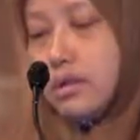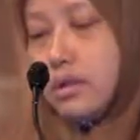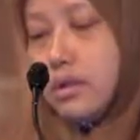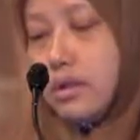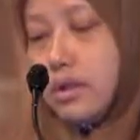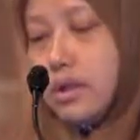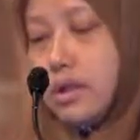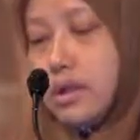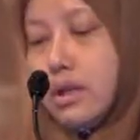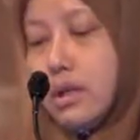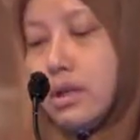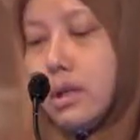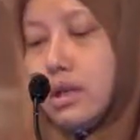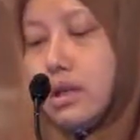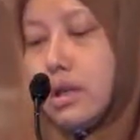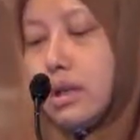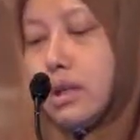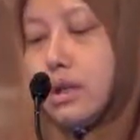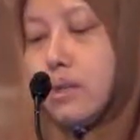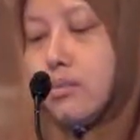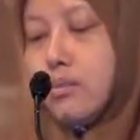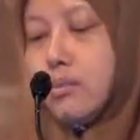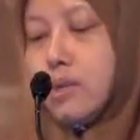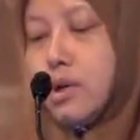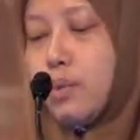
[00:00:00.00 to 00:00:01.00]
Okay.
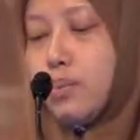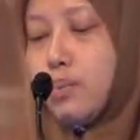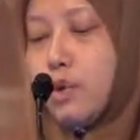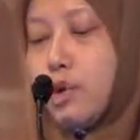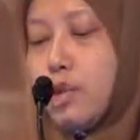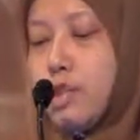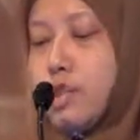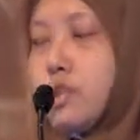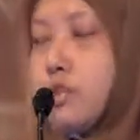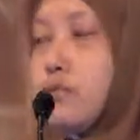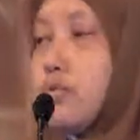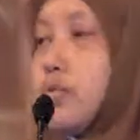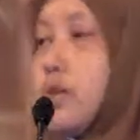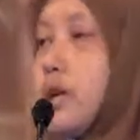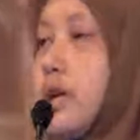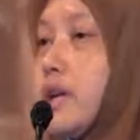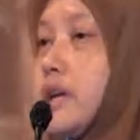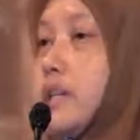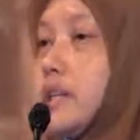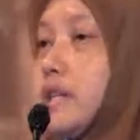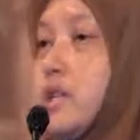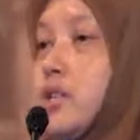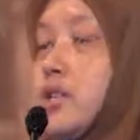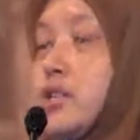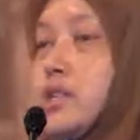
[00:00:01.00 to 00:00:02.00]
Preparation for
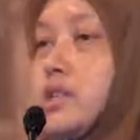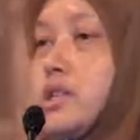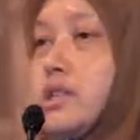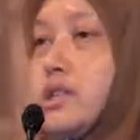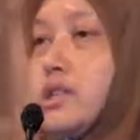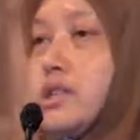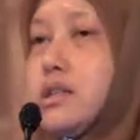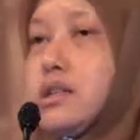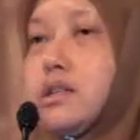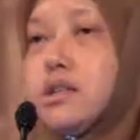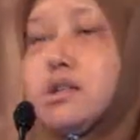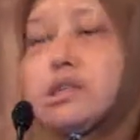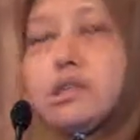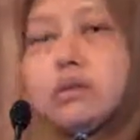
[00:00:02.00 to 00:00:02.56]
exigencies.